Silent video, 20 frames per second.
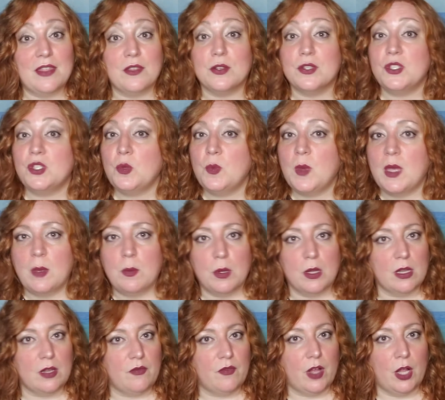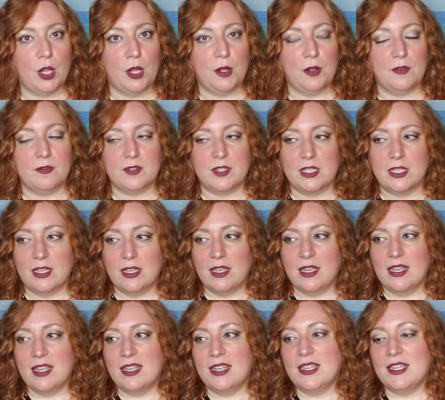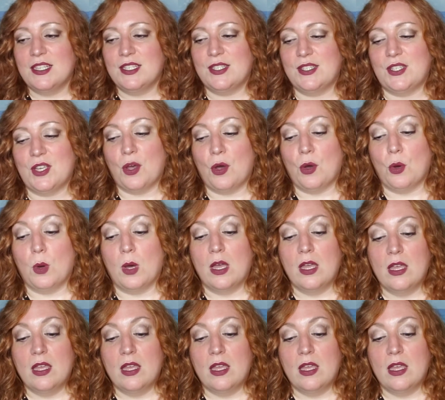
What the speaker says: And there's two people involved. So,